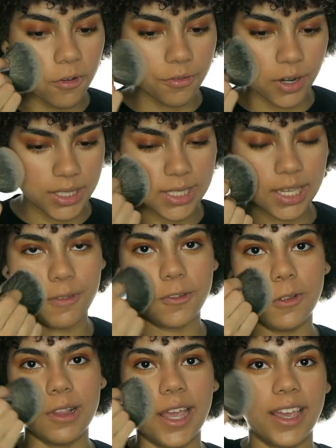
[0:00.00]
for it to give
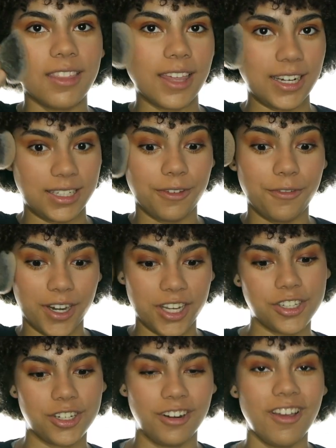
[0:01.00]
you like that
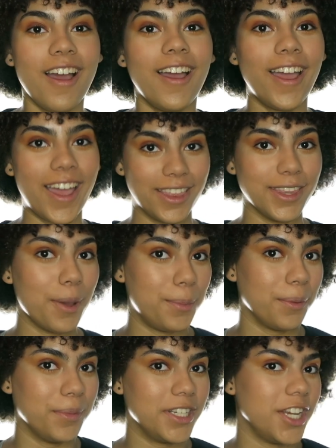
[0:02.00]
definition and that
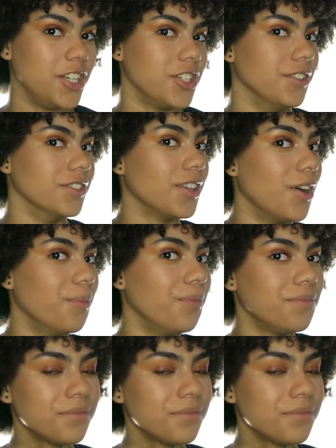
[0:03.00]
pigmentation. So